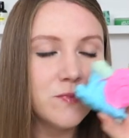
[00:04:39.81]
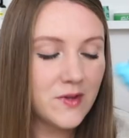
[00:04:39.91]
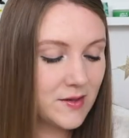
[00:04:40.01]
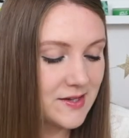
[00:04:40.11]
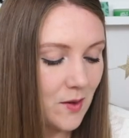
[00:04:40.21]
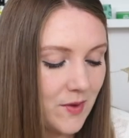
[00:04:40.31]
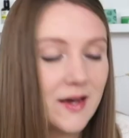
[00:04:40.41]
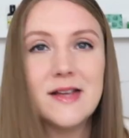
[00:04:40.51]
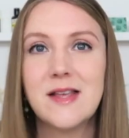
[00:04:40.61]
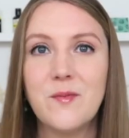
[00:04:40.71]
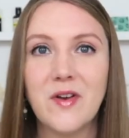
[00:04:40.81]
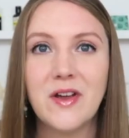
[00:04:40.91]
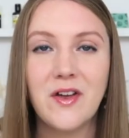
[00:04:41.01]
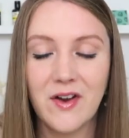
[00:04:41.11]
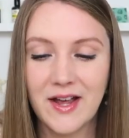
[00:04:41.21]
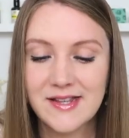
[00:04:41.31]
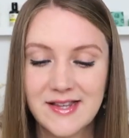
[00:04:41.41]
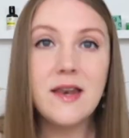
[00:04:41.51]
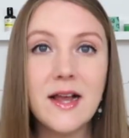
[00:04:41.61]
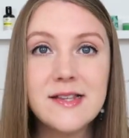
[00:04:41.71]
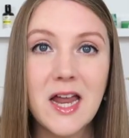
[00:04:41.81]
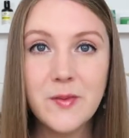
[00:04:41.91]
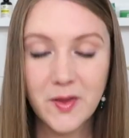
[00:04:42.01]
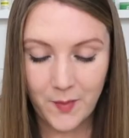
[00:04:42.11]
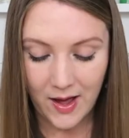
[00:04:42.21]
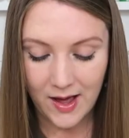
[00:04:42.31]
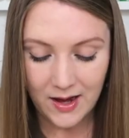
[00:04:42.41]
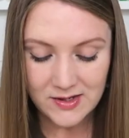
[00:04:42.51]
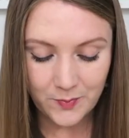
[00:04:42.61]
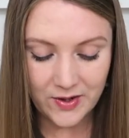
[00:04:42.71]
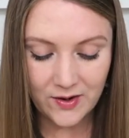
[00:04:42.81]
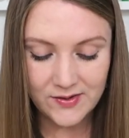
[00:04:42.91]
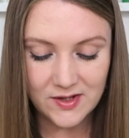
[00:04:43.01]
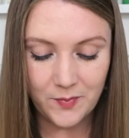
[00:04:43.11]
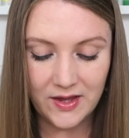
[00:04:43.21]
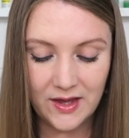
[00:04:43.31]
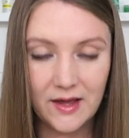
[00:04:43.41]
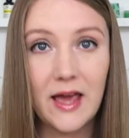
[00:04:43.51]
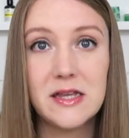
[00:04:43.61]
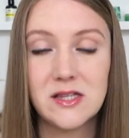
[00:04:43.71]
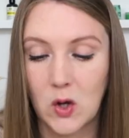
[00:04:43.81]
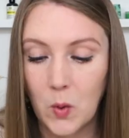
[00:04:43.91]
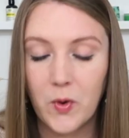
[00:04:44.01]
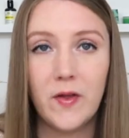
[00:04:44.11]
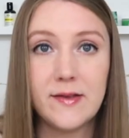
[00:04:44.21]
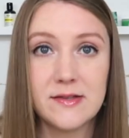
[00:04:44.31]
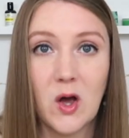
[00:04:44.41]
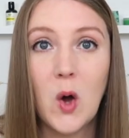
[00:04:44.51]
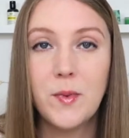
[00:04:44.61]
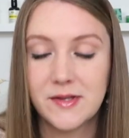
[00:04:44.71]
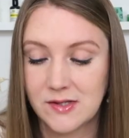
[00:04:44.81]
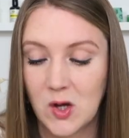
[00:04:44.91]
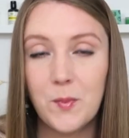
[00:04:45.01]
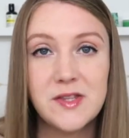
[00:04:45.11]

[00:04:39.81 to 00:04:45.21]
Please tell me because I'm very curious. Next item in the box appears to be a soap, or at least I hope it's a soap.